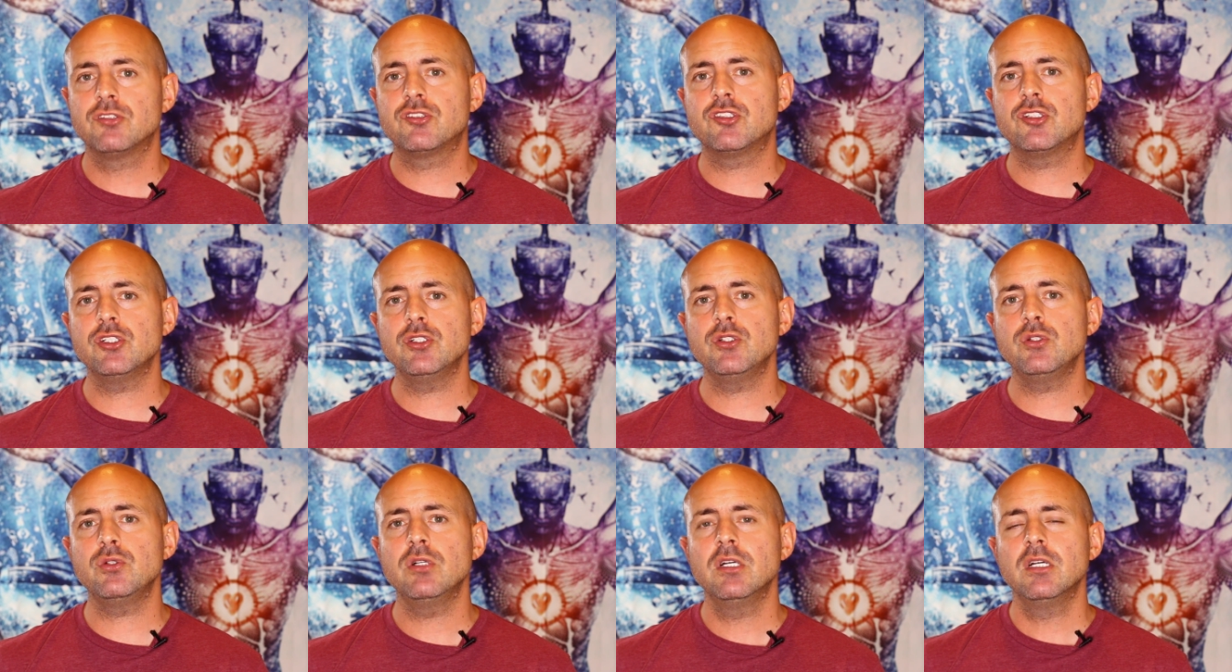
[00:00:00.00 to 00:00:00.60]

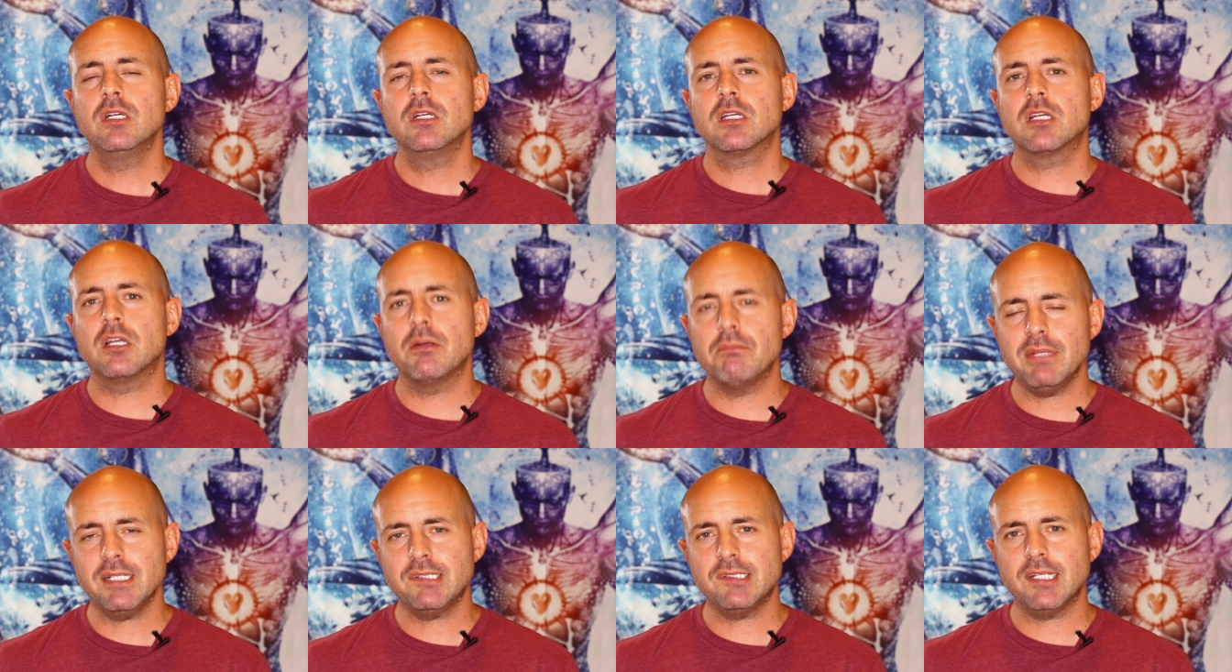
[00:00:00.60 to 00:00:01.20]
to
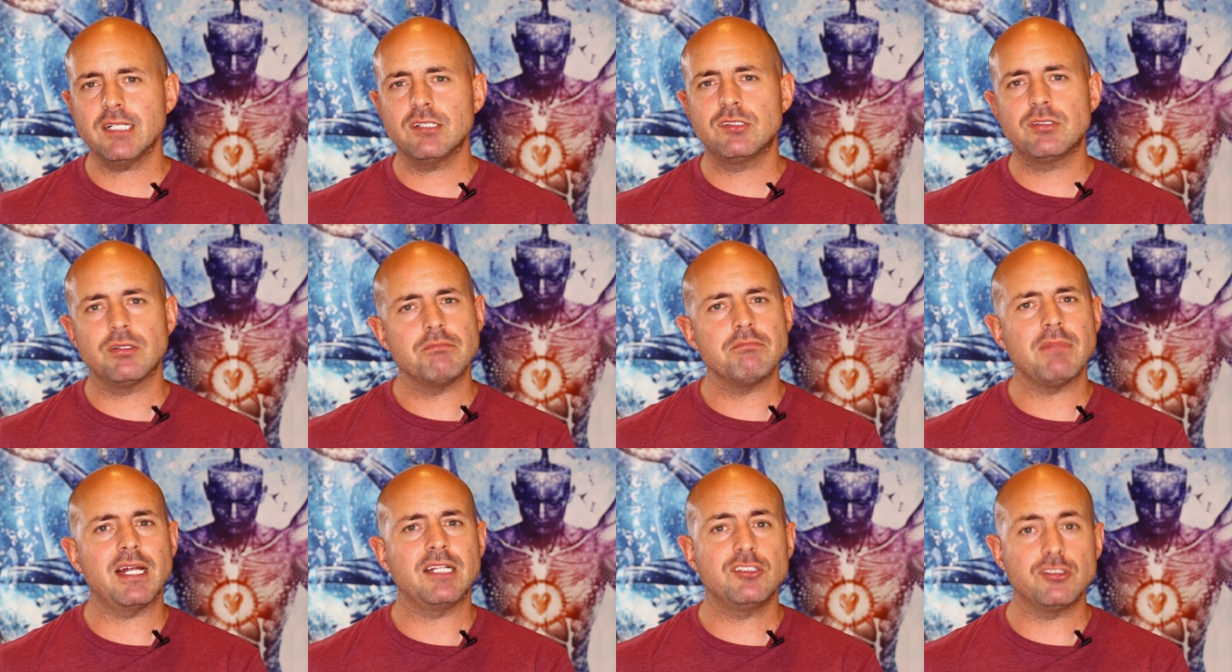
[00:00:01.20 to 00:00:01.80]
committing to
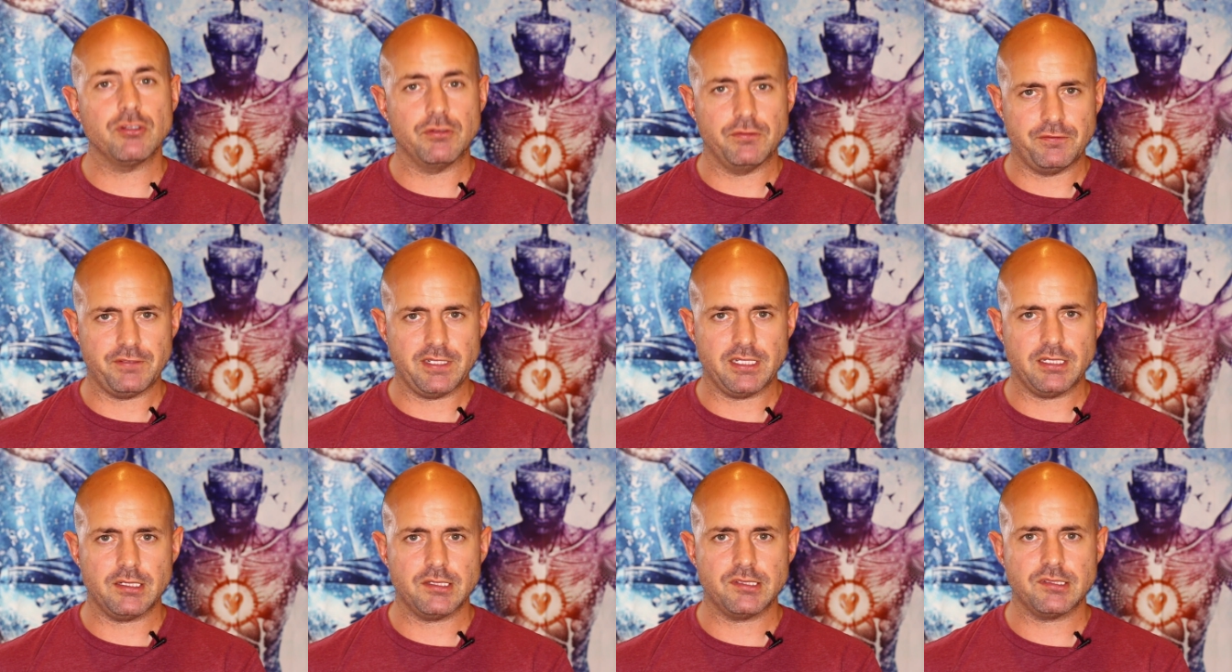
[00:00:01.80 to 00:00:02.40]
mental
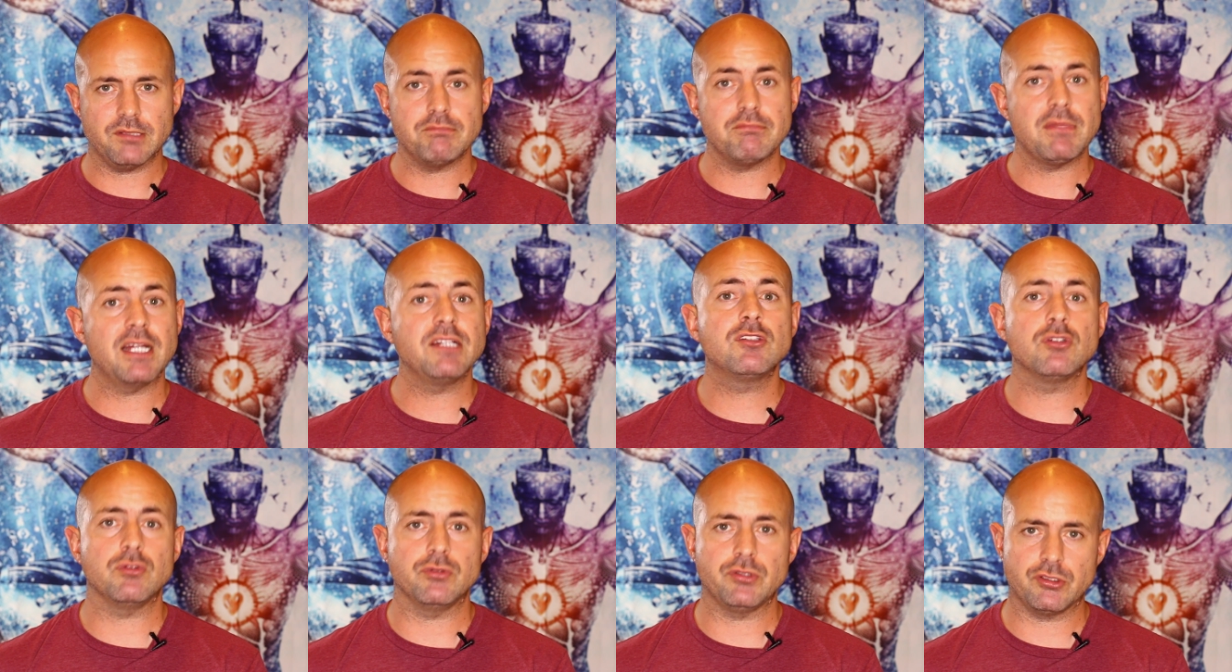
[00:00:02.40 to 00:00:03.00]
fitness and
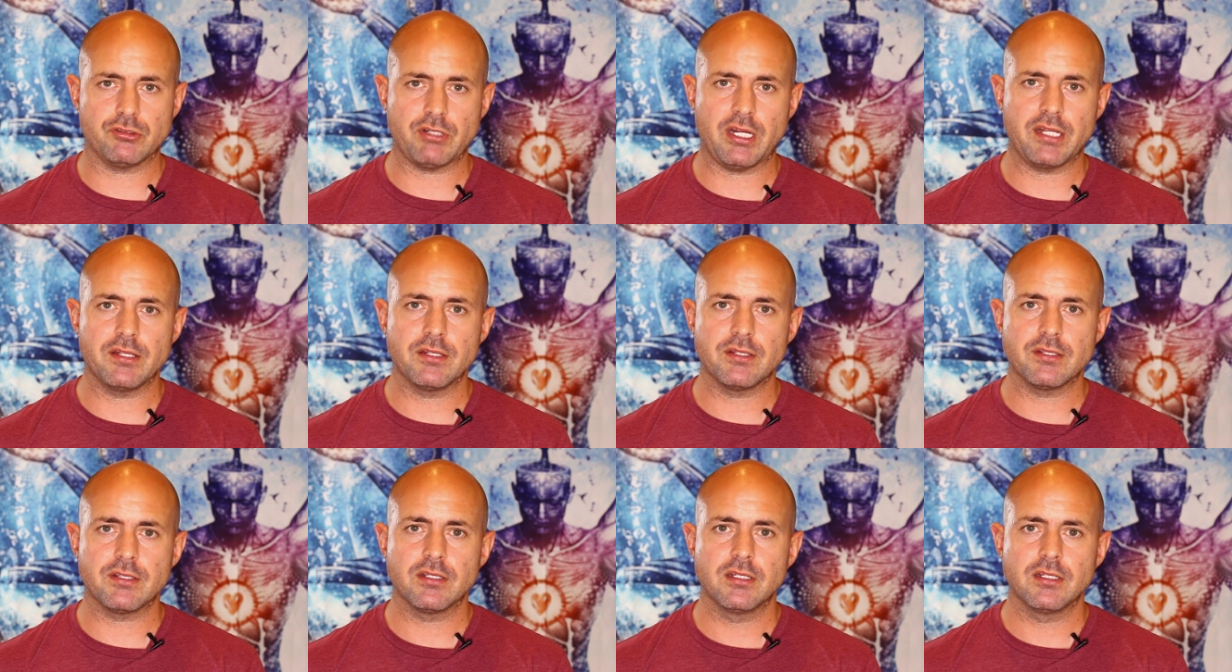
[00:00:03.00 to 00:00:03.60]
mental strength.